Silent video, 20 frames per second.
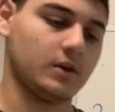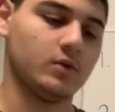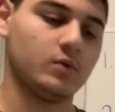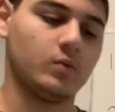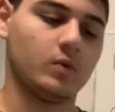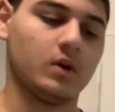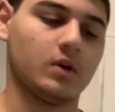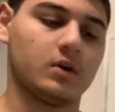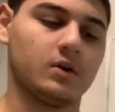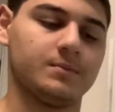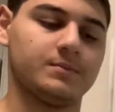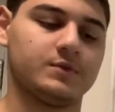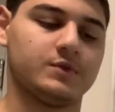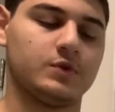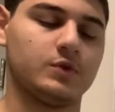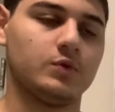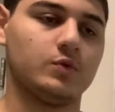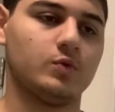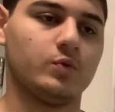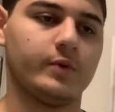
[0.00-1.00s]
welcome
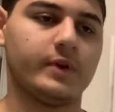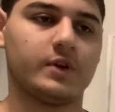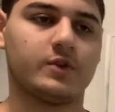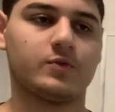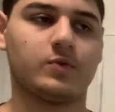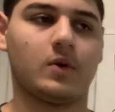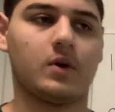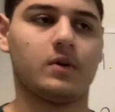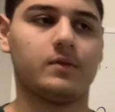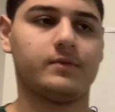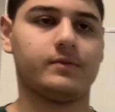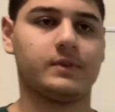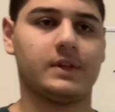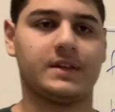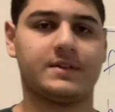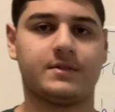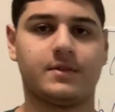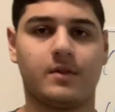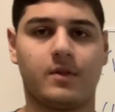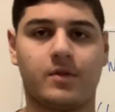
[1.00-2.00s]
to week 12,
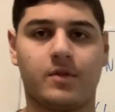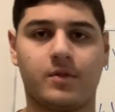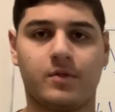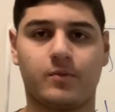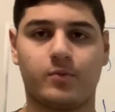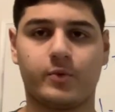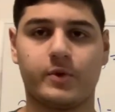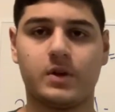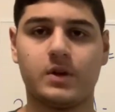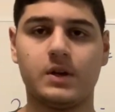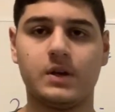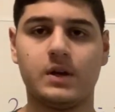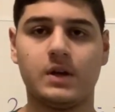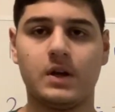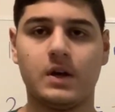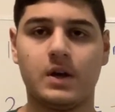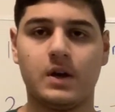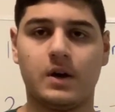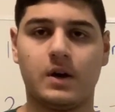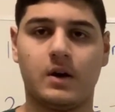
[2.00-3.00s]
lesson 3
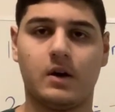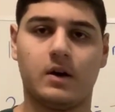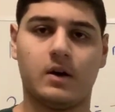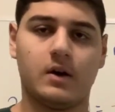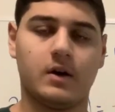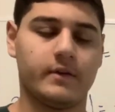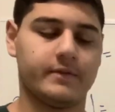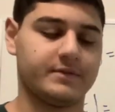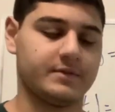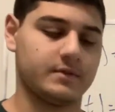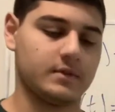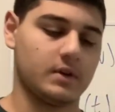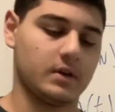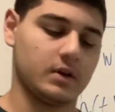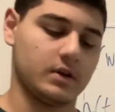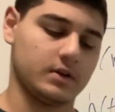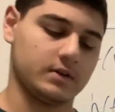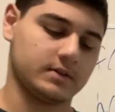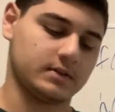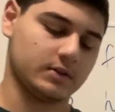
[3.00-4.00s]
of
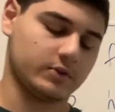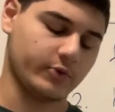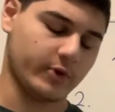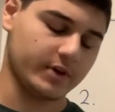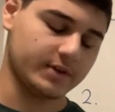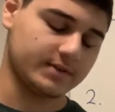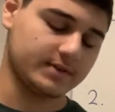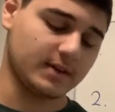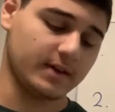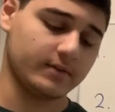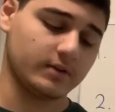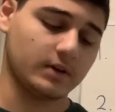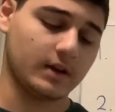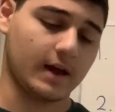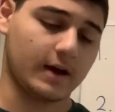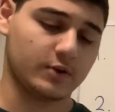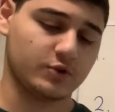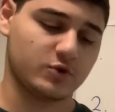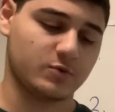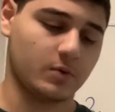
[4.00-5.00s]
grade 7,
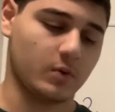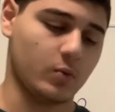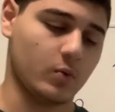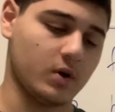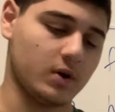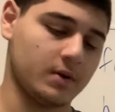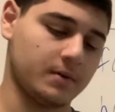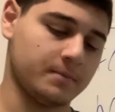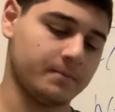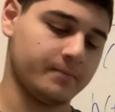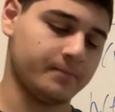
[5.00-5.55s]
Algebra 1.